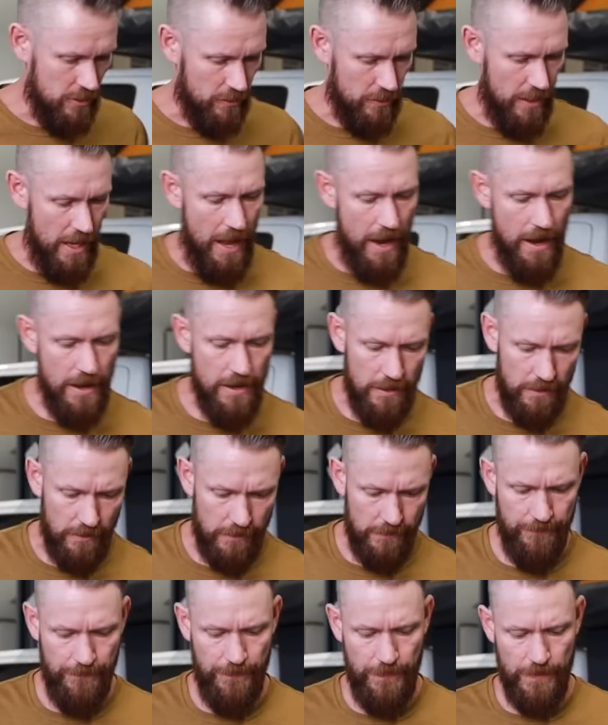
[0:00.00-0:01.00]
your
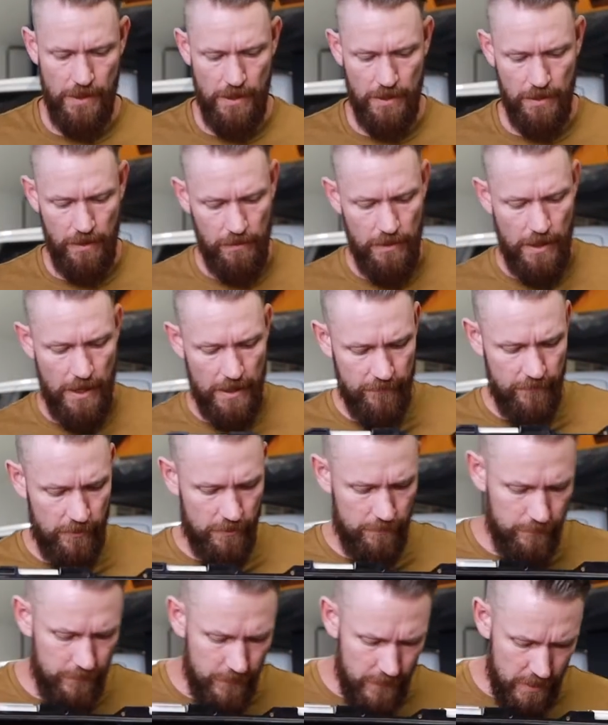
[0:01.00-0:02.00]
air on a lot of
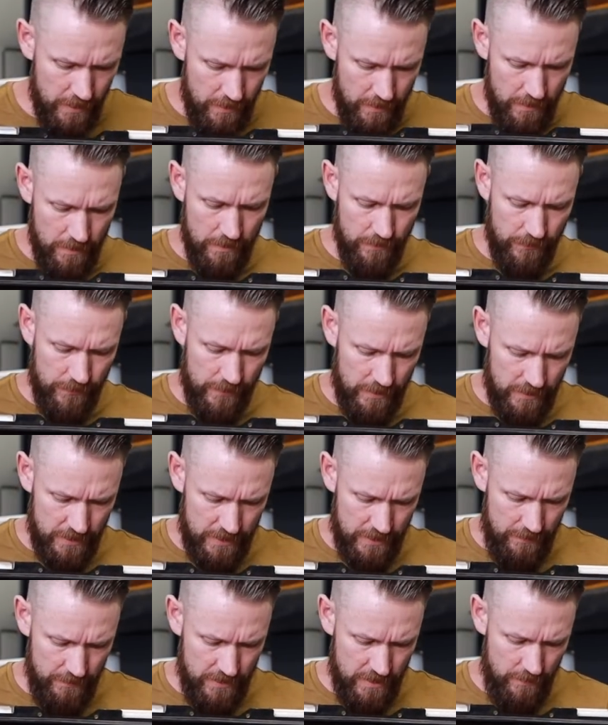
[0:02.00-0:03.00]
them, there
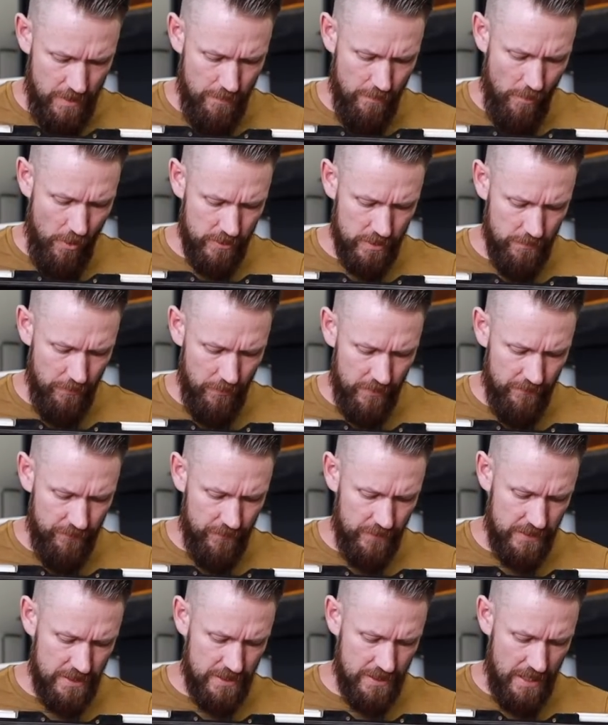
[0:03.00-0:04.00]
seems to be multiple
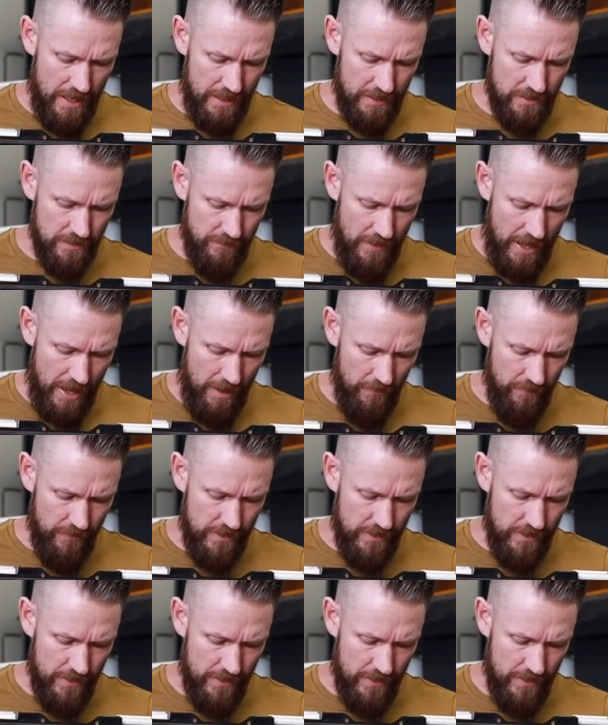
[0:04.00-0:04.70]
different designs of how